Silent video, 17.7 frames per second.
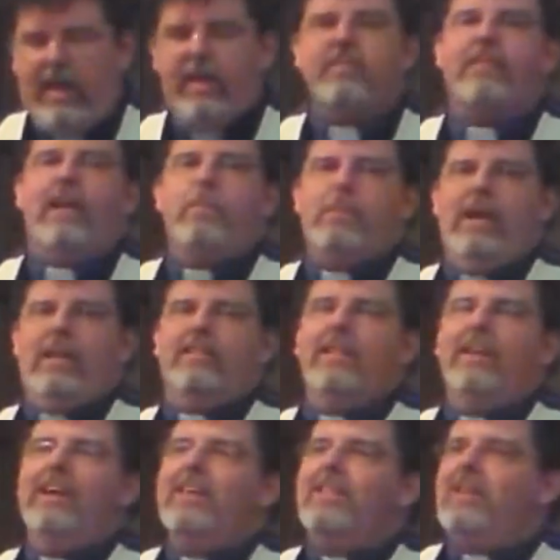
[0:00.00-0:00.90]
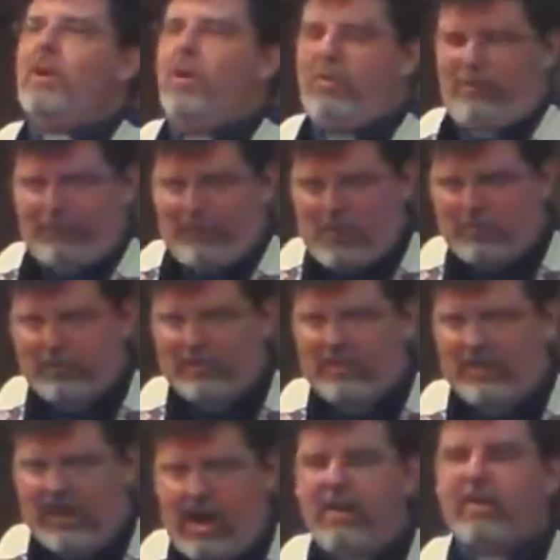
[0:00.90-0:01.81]
Yes, I made the older folks
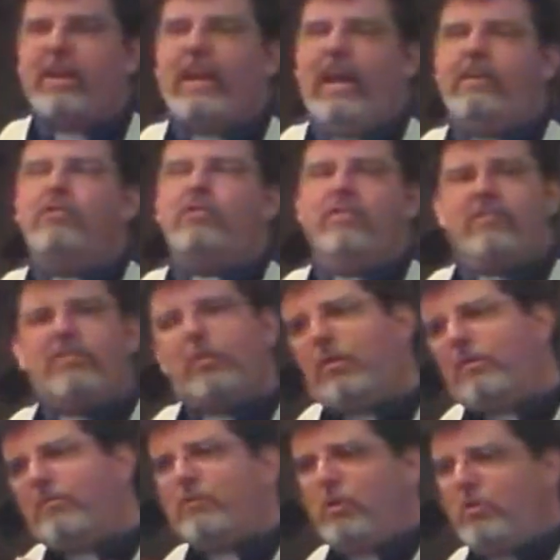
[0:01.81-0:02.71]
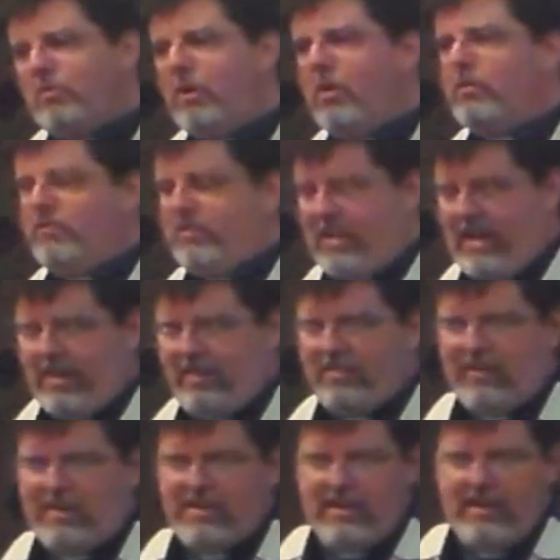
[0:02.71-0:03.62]
in the congregation sort of do those
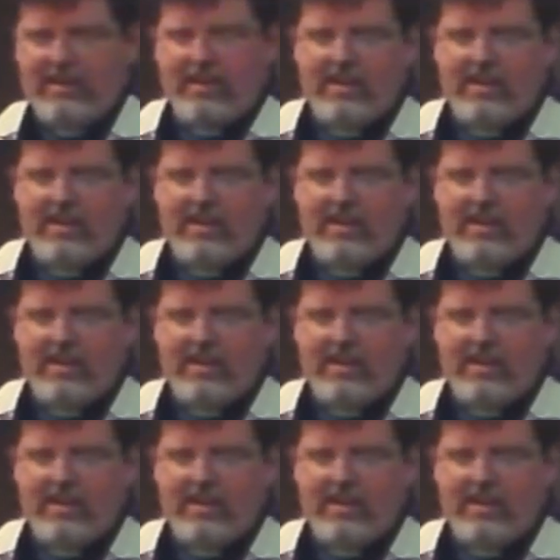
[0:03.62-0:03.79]
things, and